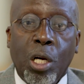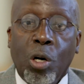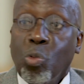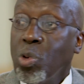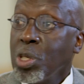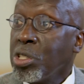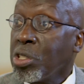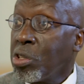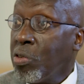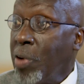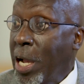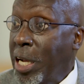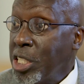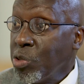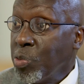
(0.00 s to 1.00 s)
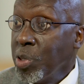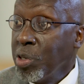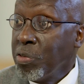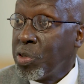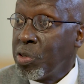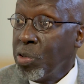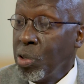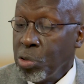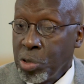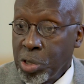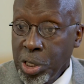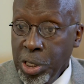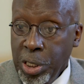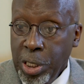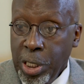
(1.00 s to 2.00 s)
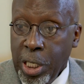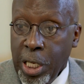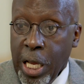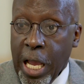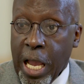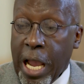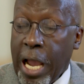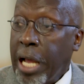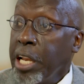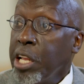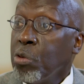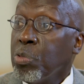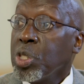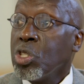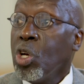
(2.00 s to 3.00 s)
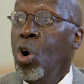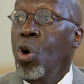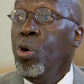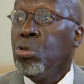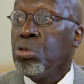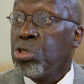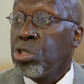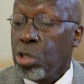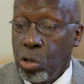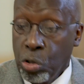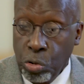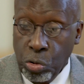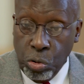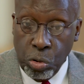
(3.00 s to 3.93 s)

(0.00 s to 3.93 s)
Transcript: was a graduate of Crozer, and he was also